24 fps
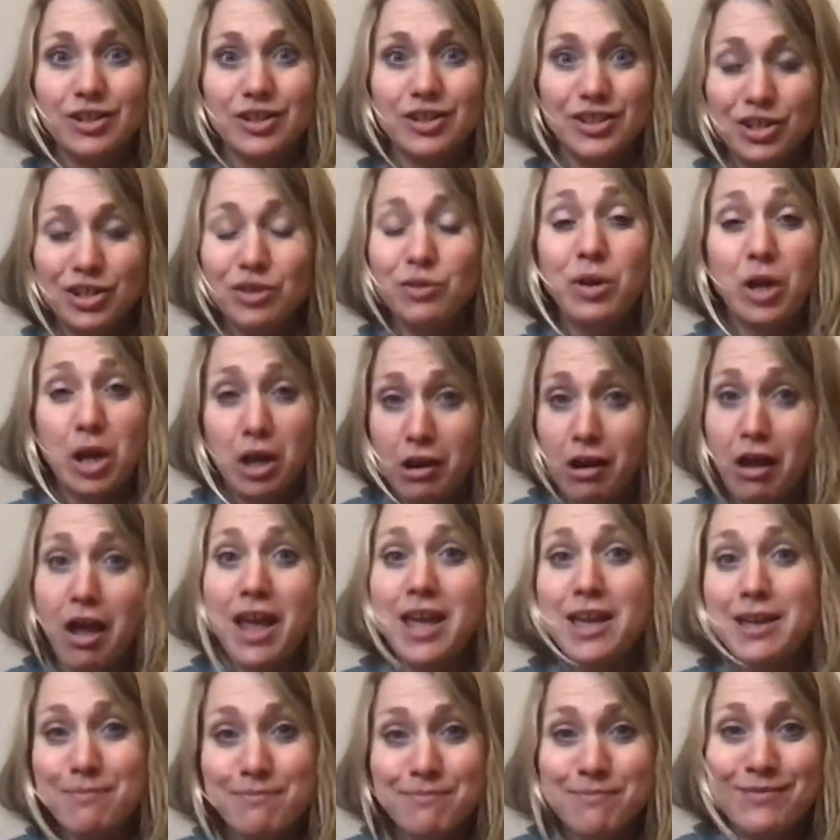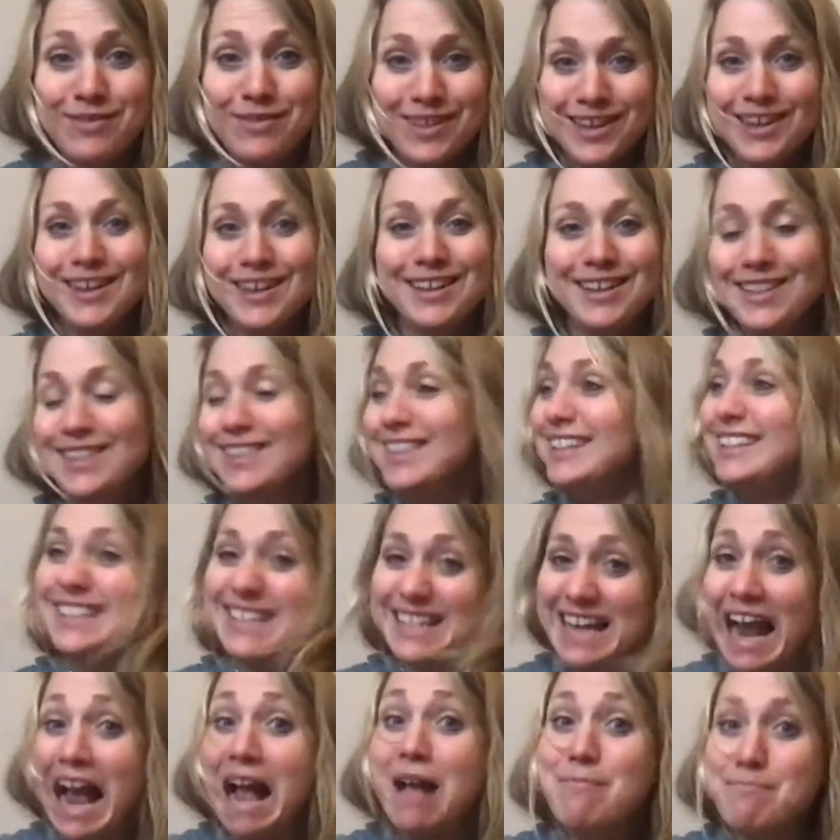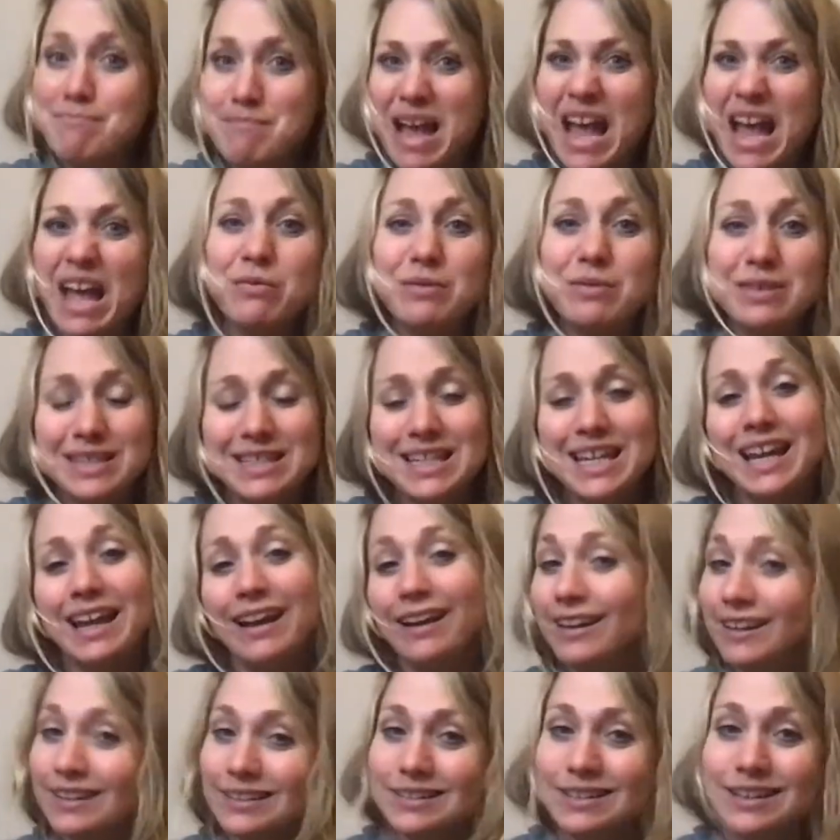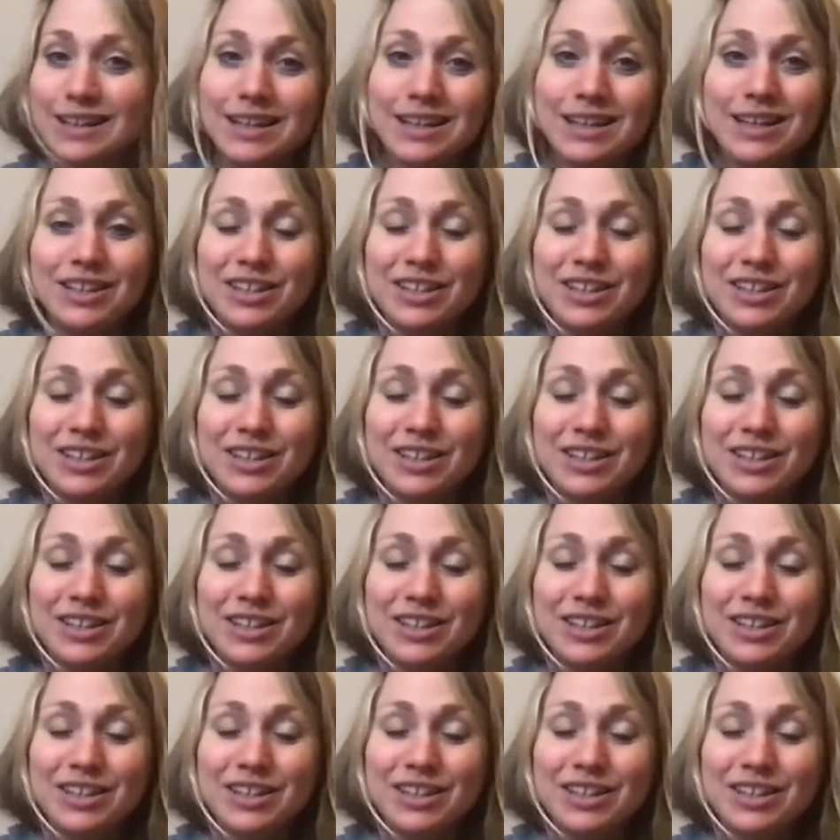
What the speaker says: you climb the damn mountain